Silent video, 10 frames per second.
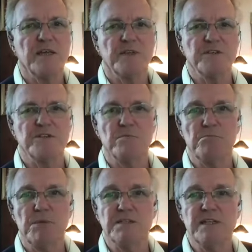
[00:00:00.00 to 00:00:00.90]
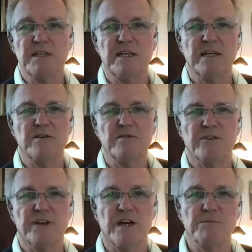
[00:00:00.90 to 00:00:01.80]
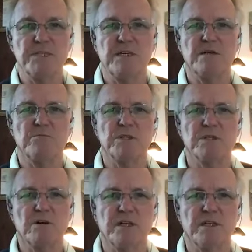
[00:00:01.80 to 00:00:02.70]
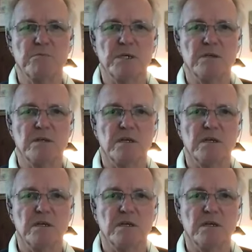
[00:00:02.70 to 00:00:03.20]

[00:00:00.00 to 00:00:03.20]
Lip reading: this is a multi-layered phenomenon we're talking about.